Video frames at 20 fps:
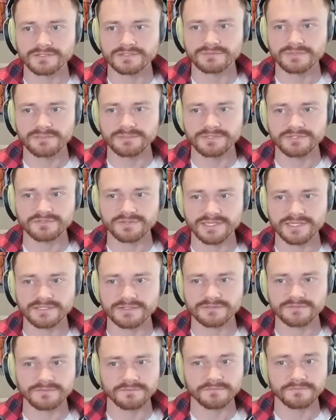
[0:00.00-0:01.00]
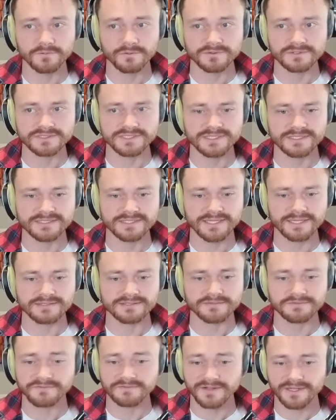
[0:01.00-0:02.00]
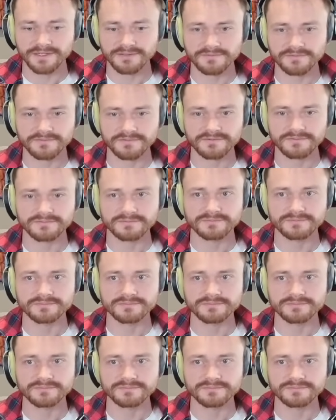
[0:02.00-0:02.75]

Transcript: So maybe drain us from 14 down to 5.